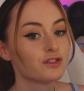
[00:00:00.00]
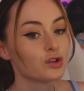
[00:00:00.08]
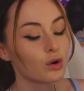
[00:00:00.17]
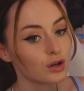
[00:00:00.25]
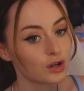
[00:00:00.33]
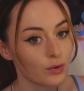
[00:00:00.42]

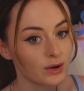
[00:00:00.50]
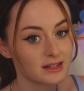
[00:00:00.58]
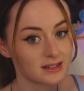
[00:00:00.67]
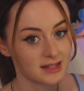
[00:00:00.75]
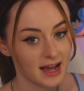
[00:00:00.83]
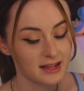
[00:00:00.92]
you're going
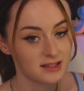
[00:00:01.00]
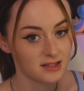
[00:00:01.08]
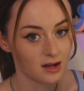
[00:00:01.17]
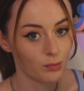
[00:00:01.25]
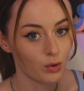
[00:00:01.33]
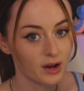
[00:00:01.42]
to date
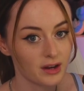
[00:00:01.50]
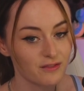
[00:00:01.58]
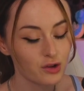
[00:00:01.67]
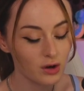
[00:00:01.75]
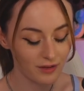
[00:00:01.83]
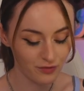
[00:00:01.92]
someone,
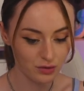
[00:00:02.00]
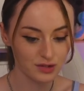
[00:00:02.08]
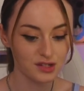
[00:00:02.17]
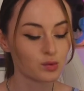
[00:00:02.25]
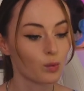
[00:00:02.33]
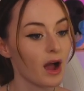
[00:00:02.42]
if you're
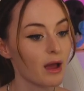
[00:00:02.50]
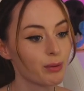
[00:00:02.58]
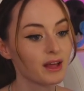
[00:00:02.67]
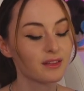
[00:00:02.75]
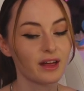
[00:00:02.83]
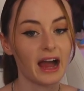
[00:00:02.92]

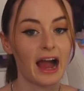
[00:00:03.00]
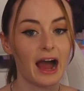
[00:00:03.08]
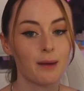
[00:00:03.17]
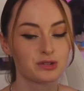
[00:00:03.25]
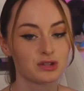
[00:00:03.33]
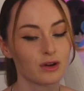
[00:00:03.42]
swiping the
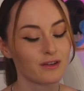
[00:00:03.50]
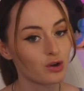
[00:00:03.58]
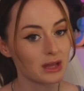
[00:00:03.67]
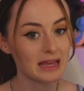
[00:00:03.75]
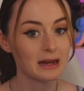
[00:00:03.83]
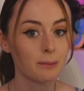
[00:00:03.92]
apps, or if
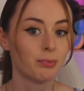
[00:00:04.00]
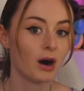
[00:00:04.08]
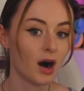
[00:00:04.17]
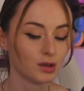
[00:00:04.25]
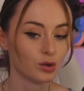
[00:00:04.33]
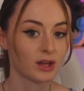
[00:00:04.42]
you're in a
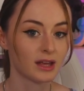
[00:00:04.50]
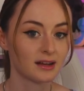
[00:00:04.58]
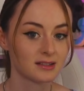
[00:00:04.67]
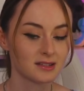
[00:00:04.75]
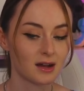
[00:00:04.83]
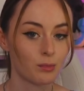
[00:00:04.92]
bar looking
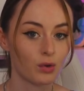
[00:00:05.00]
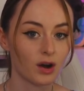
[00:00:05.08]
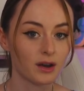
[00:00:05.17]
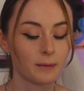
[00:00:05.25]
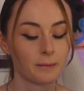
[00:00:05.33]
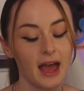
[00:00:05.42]
at
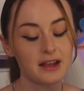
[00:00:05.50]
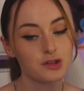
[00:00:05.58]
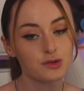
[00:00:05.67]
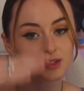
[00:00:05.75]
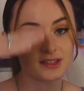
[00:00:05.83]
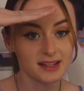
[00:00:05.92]
someone and
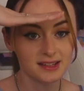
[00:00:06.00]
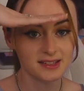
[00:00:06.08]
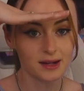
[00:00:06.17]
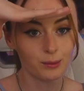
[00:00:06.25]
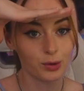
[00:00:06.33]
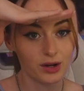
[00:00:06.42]
you see
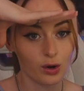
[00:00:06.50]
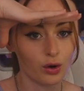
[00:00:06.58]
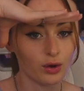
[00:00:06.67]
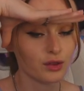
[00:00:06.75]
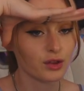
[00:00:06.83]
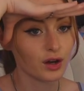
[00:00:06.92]
someone
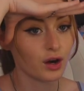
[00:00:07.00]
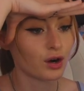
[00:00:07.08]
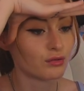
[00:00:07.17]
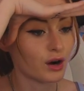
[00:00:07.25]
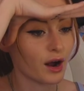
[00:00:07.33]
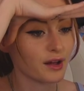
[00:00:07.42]
on the
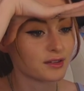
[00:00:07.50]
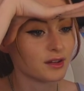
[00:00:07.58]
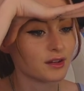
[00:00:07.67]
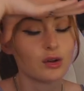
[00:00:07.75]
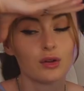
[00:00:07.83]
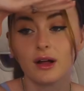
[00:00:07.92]
horizon, you're